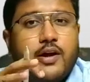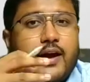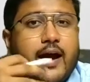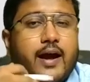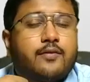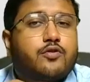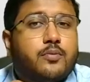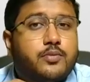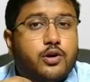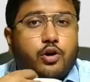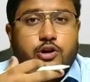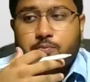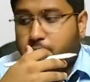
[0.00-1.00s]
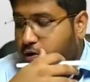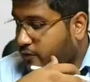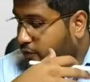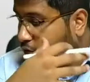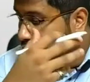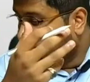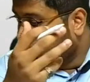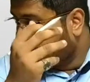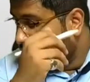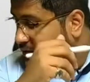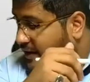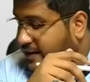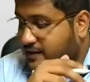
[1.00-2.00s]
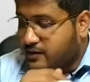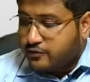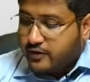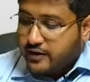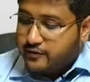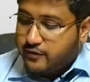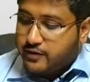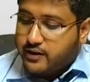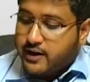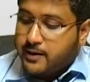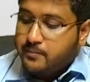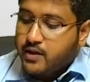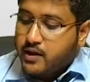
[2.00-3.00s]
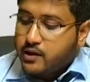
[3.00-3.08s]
and from the audit point of view also there is ISA 550, right?